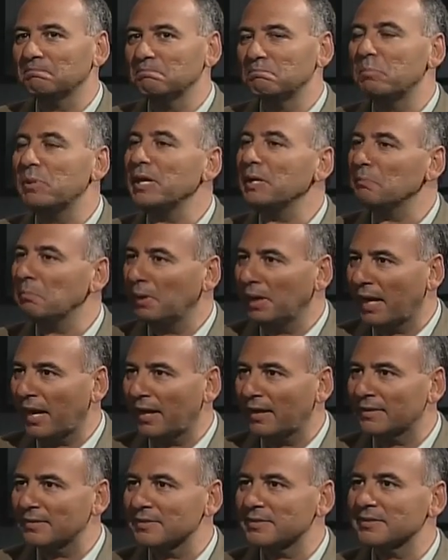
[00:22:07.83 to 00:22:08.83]
big
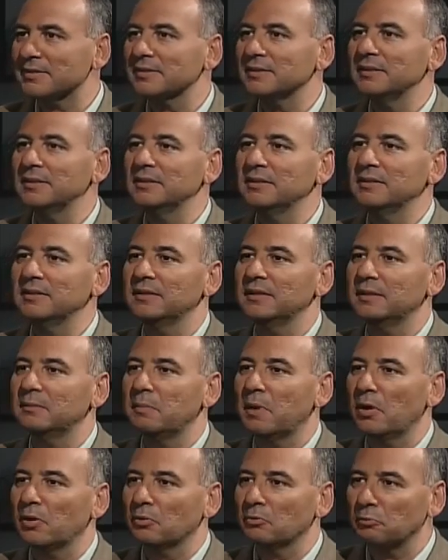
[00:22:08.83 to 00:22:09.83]
plans
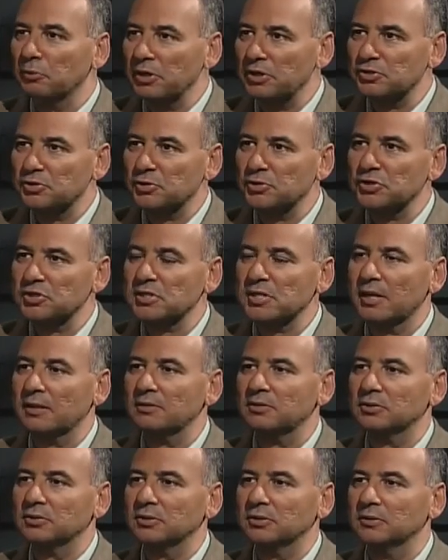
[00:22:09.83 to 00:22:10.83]
about a research
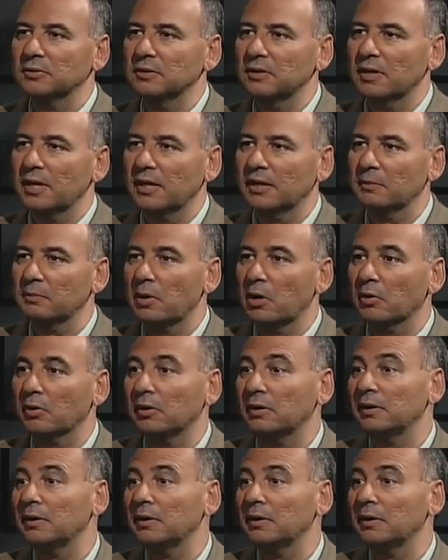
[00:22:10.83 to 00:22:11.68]
center and about